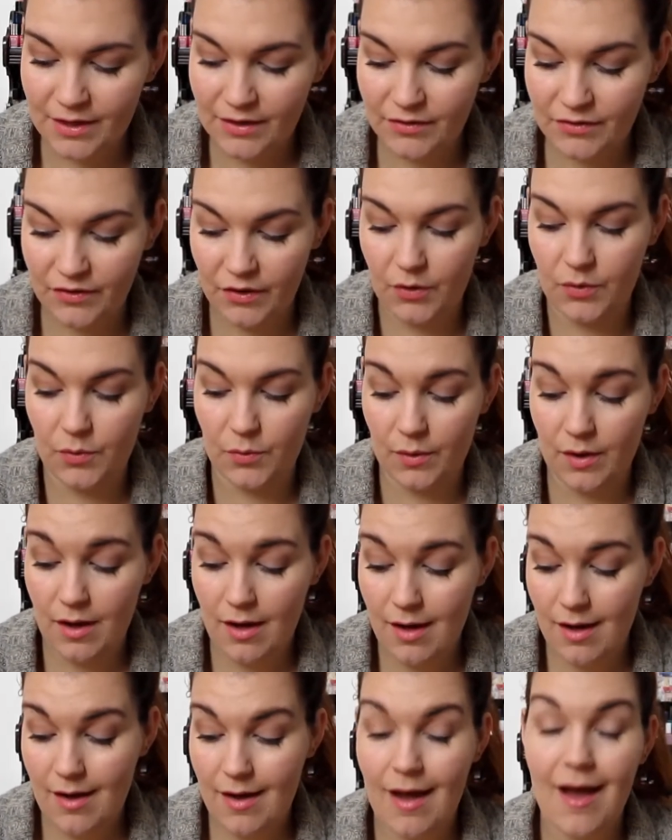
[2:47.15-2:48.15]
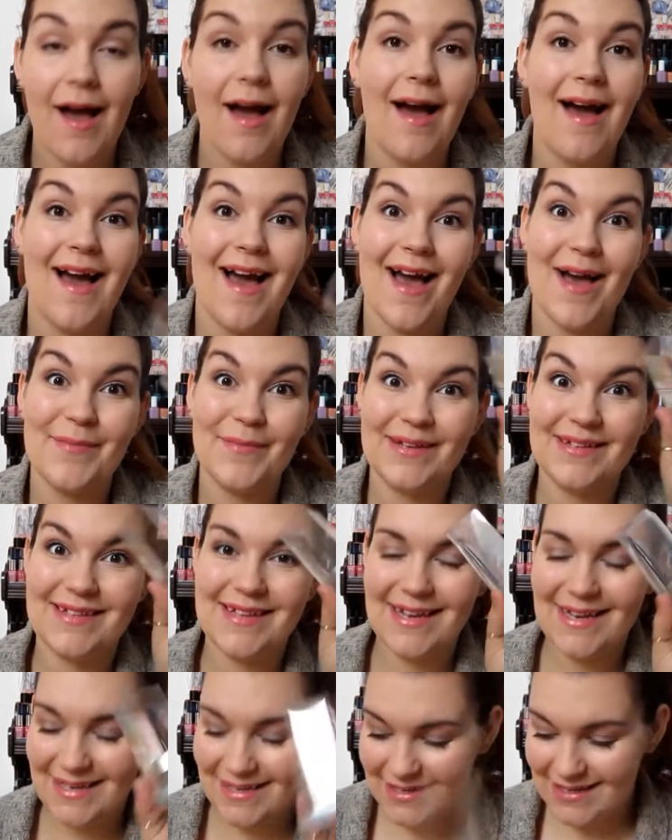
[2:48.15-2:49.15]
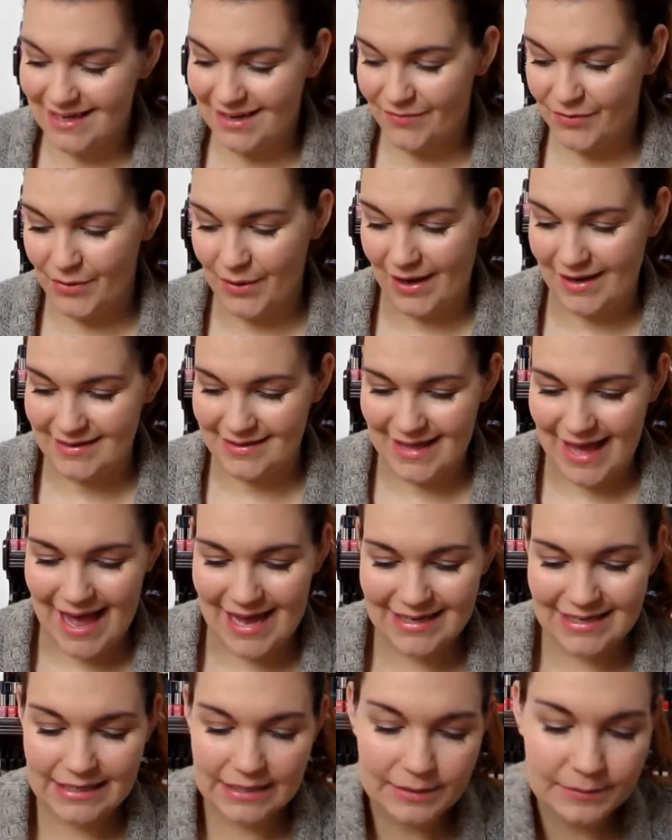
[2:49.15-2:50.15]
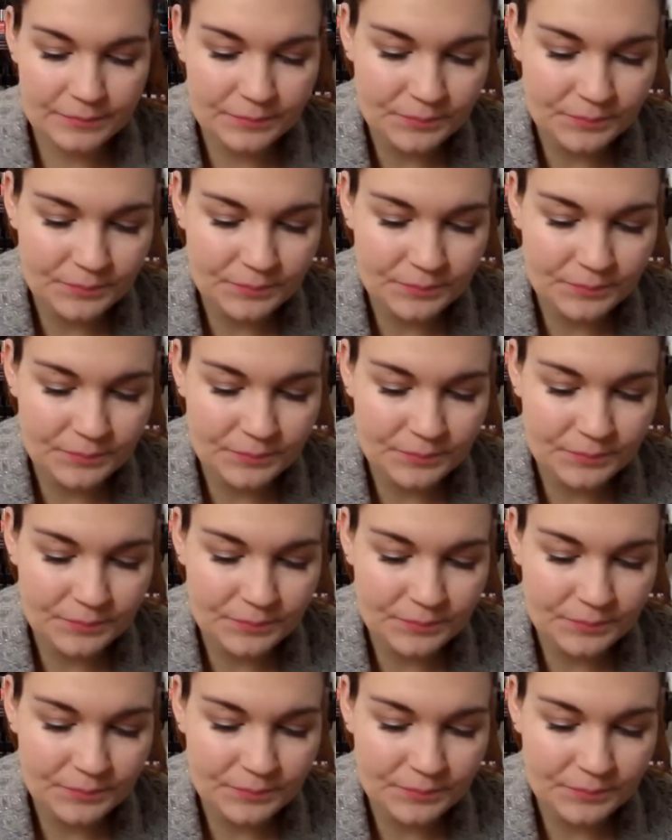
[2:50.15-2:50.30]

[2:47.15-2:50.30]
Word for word: So I'm excited to give you guys that.